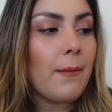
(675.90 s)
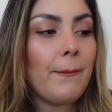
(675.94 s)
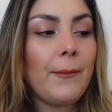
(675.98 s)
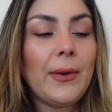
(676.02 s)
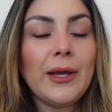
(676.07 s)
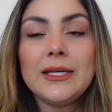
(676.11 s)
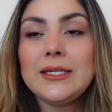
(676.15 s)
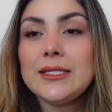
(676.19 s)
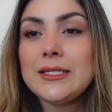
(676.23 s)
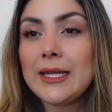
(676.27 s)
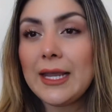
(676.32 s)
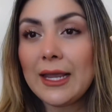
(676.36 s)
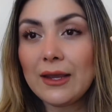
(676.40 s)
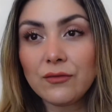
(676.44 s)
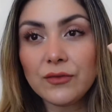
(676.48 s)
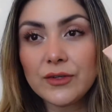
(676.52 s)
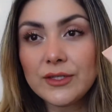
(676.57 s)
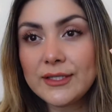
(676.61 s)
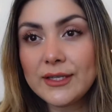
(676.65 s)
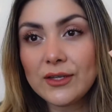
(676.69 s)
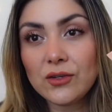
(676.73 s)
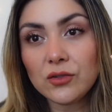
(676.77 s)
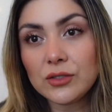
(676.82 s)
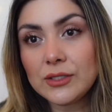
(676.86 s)
But
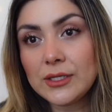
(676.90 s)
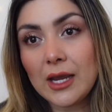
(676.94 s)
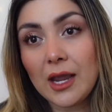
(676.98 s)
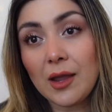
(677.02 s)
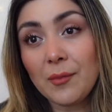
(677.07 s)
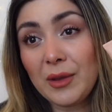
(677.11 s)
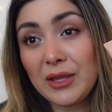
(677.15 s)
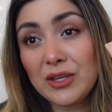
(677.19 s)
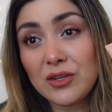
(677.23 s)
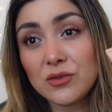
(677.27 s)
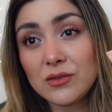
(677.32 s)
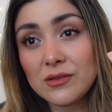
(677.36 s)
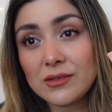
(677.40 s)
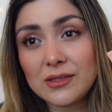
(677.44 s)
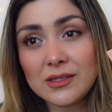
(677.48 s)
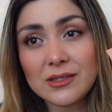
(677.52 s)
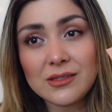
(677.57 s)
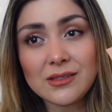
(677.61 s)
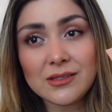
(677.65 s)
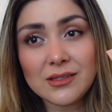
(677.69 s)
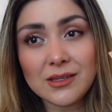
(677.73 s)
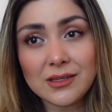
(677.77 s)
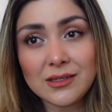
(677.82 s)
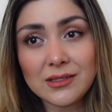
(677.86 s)
every single time I use
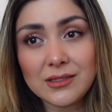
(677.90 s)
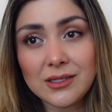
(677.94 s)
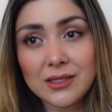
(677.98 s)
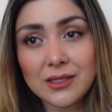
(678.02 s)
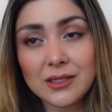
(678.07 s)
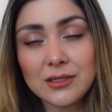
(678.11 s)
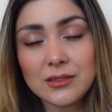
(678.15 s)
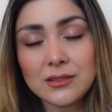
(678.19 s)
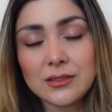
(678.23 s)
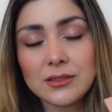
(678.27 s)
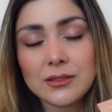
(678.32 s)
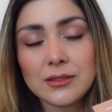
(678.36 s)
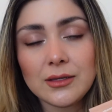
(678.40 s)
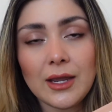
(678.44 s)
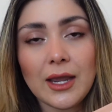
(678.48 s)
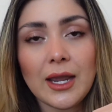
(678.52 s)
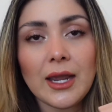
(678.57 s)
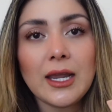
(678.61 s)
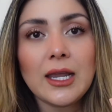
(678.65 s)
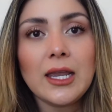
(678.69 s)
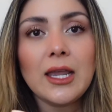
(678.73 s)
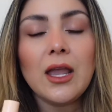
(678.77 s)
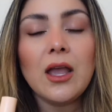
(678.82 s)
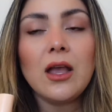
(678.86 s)
this skin tint,
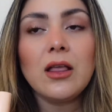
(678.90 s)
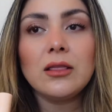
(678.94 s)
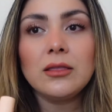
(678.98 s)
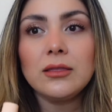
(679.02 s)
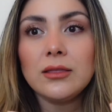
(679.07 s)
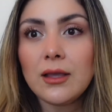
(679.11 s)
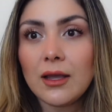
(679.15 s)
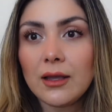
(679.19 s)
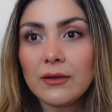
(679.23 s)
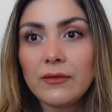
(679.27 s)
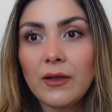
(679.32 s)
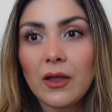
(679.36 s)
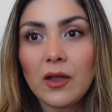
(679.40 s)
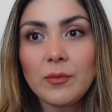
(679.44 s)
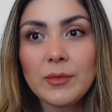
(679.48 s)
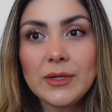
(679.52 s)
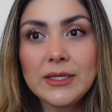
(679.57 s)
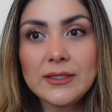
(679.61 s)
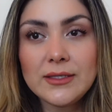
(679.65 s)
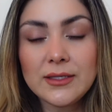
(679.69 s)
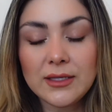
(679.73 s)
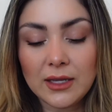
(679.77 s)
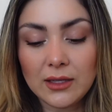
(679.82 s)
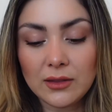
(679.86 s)
I love how my
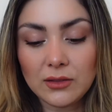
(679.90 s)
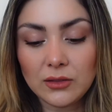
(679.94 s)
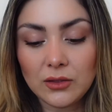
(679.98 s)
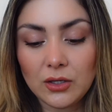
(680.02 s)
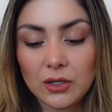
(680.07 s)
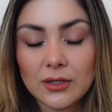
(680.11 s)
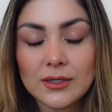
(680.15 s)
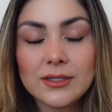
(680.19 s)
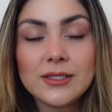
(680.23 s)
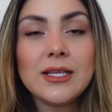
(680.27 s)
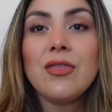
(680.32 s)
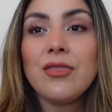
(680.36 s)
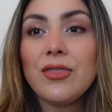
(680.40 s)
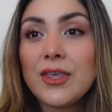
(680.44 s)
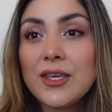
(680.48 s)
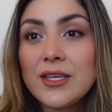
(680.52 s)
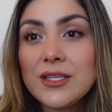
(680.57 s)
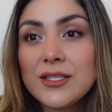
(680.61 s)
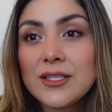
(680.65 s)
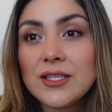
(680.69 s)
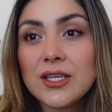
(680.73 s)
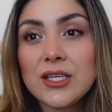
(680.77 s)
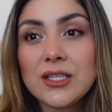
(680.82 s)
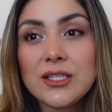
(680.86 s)
skin looks.
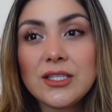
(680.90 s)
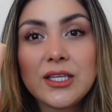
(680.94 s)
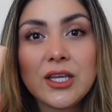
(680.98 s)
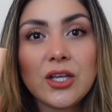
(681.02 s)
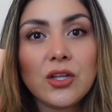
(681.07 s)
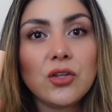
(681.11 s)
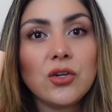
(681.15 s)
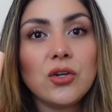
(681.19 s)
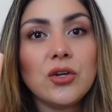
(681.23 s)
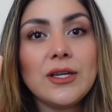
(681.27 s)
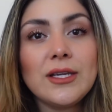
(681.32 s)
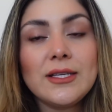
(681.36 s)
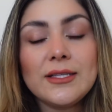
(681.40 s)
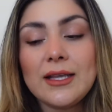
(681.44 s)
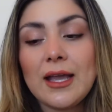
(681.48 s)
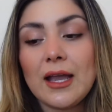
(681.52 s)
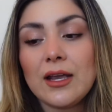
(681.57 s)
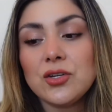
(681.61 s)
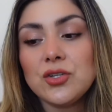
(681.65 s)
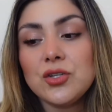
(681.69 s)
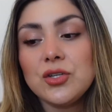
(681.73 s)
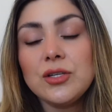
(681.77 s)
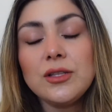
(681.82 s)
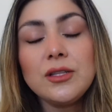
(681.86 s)
This concealer is
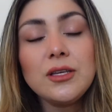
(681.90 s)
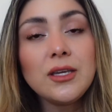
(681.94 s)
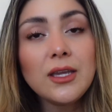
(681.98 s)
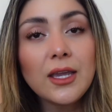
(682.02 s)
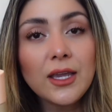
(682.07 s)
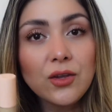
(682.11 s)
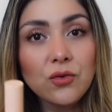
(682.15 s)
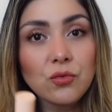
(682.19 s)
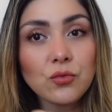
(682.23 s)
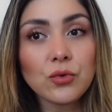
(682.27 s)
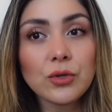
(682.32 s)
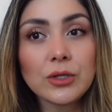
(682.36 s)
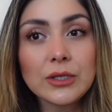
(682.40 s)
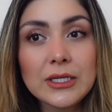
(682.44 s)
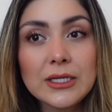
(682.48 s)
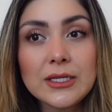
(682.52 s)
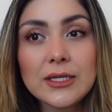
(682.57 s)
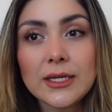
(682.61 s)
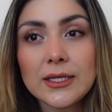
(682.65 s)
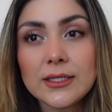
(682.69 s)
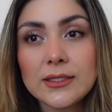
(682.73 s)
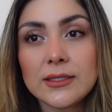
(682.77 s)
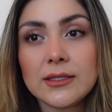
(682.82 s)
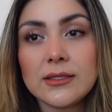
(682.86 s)
actually a really
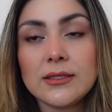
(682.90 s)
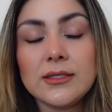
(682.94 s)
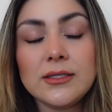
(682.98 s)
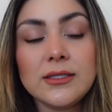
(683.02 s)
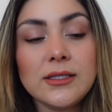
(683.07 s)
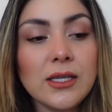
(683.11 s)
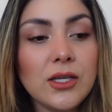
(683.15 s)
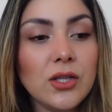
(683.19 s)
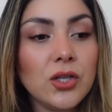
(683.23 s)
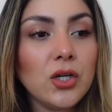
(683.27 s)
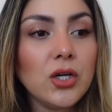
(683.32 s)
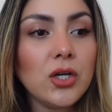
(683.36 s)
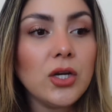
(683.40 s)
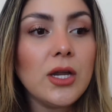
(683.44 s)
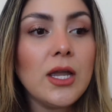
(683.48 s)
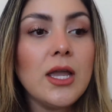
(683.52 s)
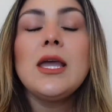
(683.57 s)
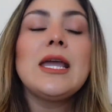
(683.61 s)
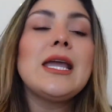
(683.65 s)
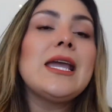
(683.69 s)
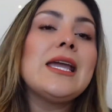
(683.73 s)
nice concealer.